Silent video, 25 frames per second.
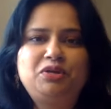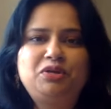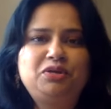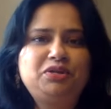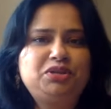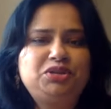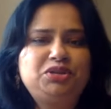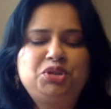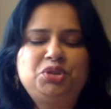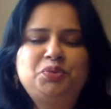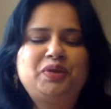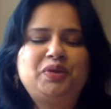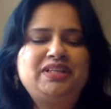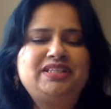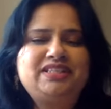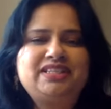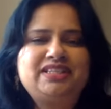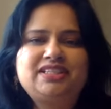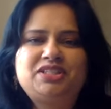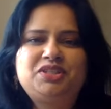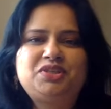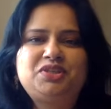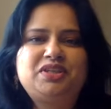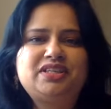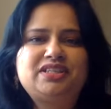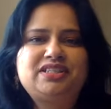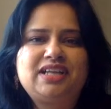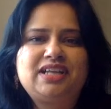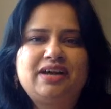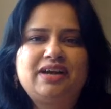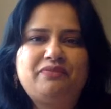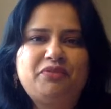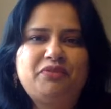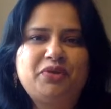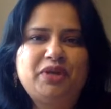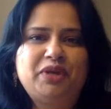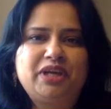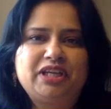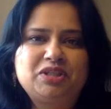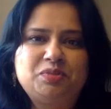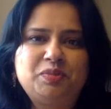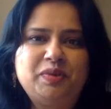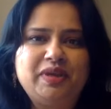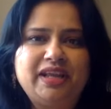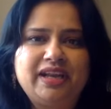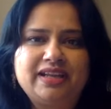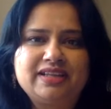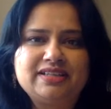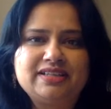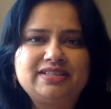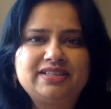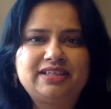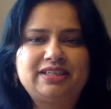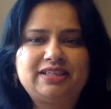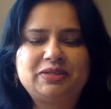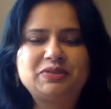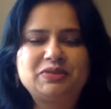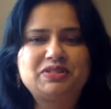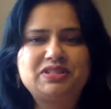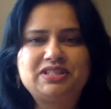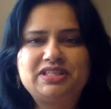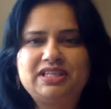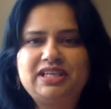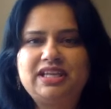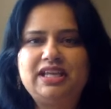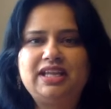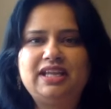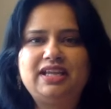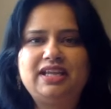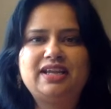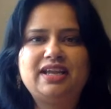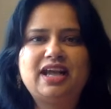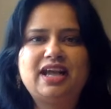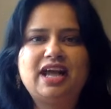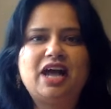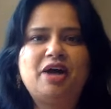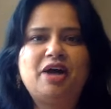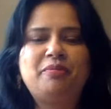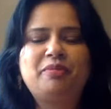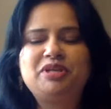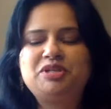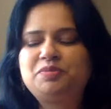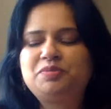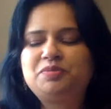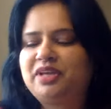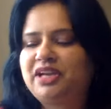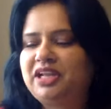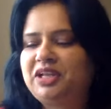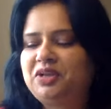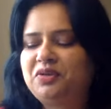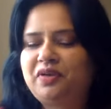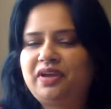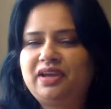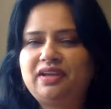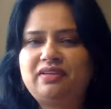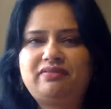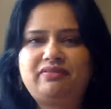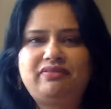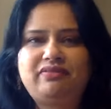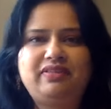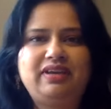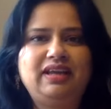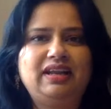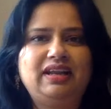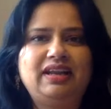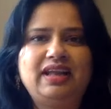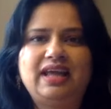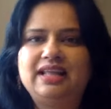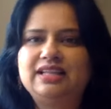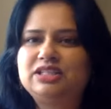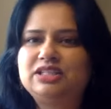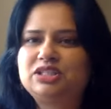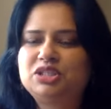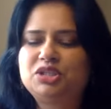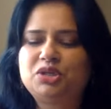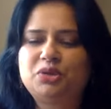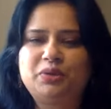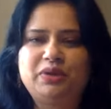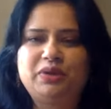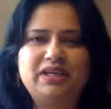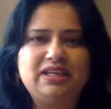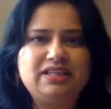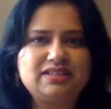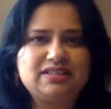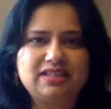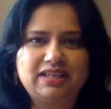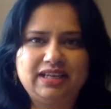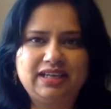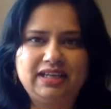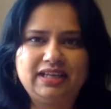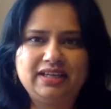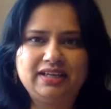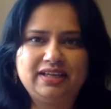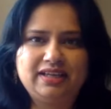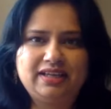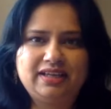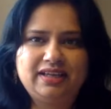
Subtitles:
you just have to experience it to see how much better you can feel, and so easily.